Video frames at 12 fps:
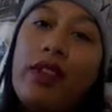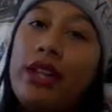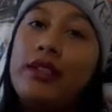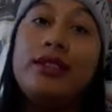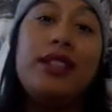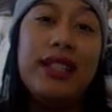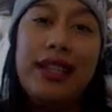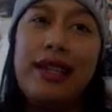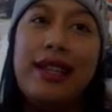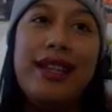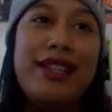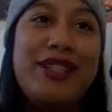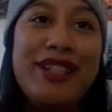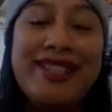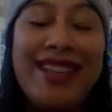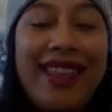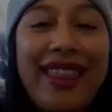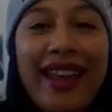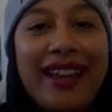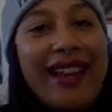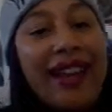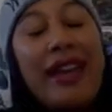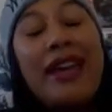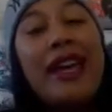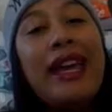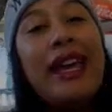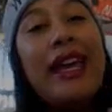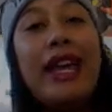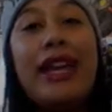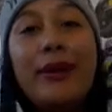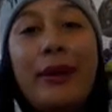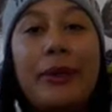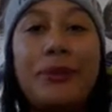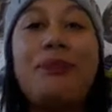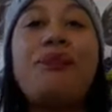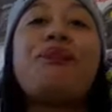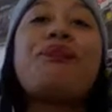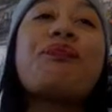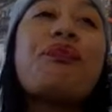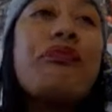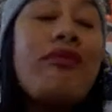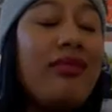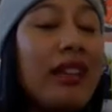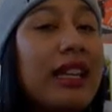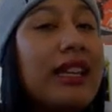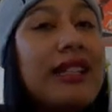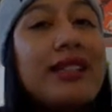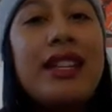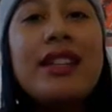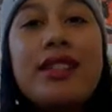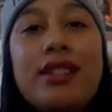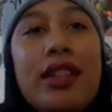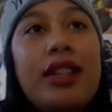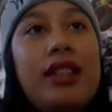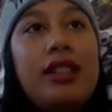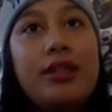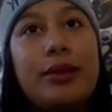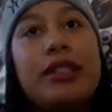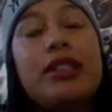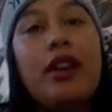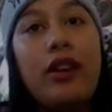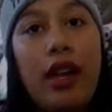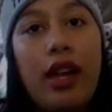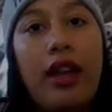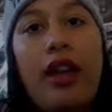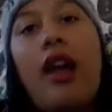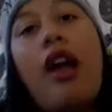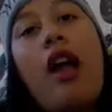Fun, did I really just say that? Anyway, let's get straight into it. Okay,